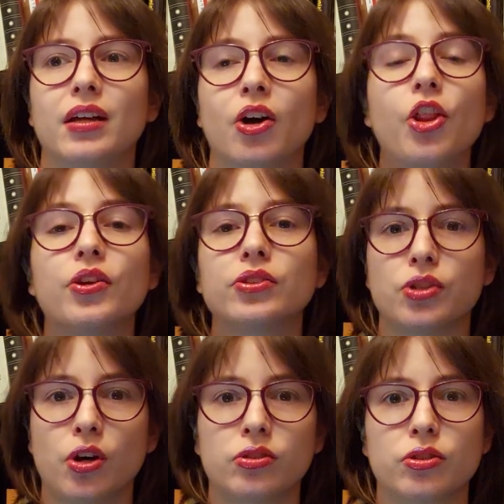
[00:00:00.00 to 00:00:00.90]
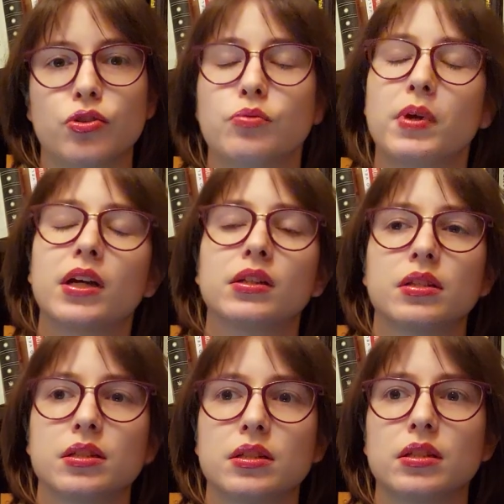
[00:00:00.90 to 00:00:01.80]
other doctors
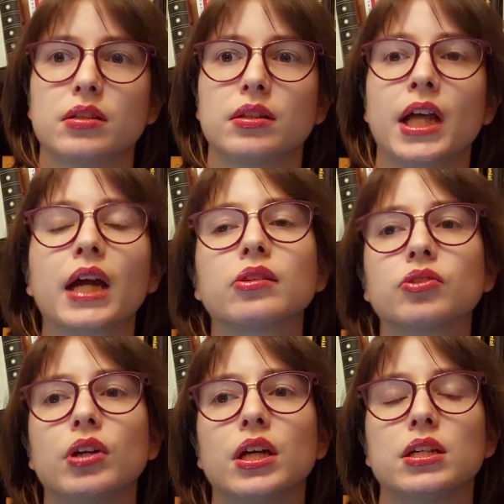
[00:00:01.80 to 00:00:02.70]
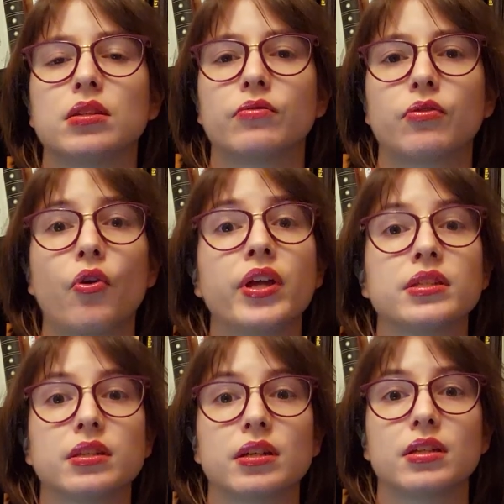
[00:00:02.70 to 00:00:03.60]
because Lecter, he's a
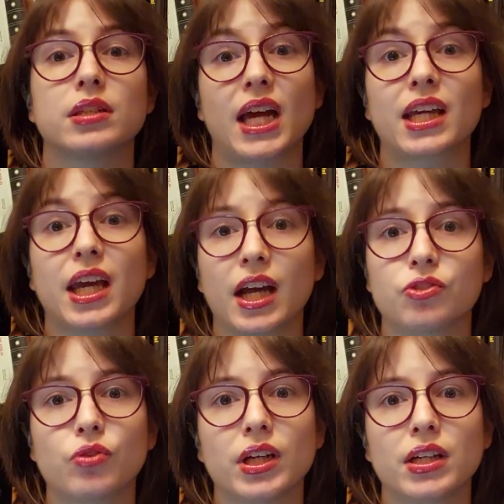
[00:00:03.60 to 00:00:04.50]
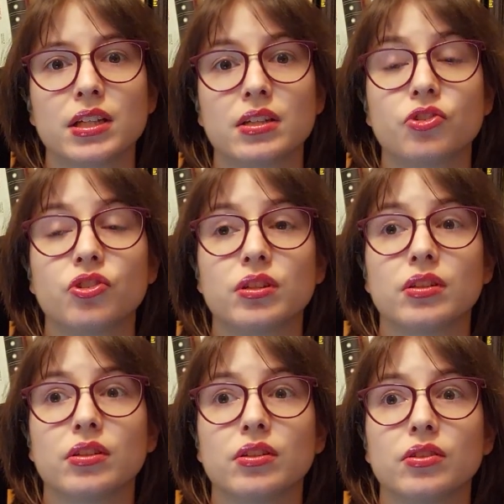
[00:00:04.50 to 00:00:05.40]
forensic psychiatric
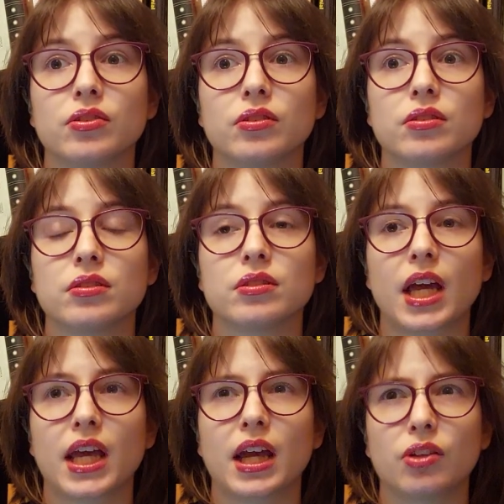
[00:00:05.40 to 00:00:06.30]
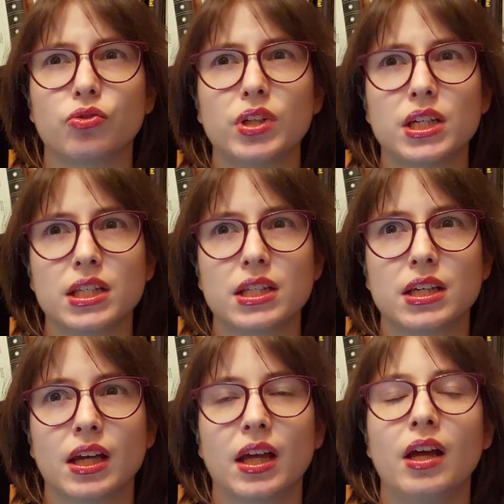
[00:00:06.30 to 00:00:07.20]
uh, psychiatrist,
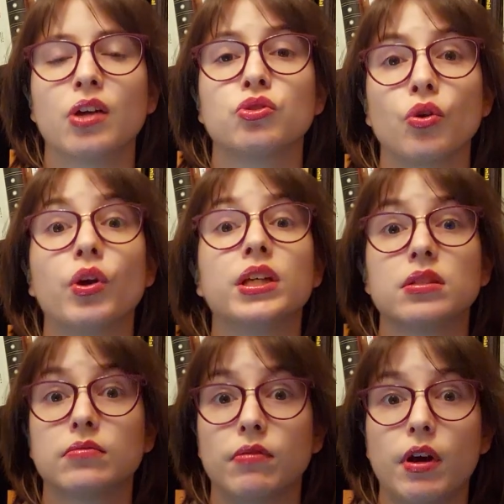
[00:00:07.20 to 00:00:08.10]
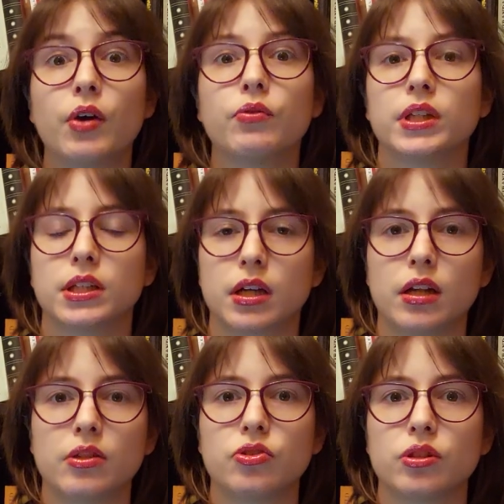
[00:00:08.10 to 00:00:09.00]
so he's very
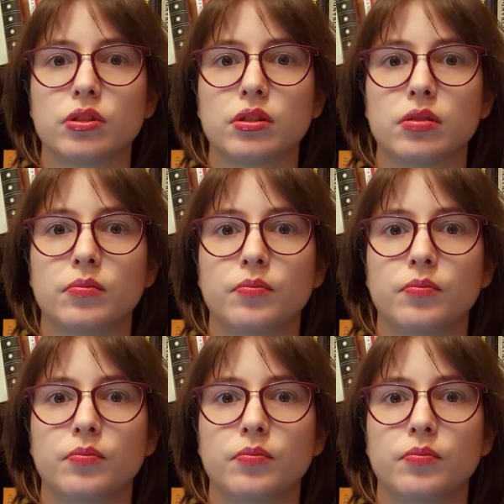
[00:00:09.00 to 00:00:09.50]
intelligent,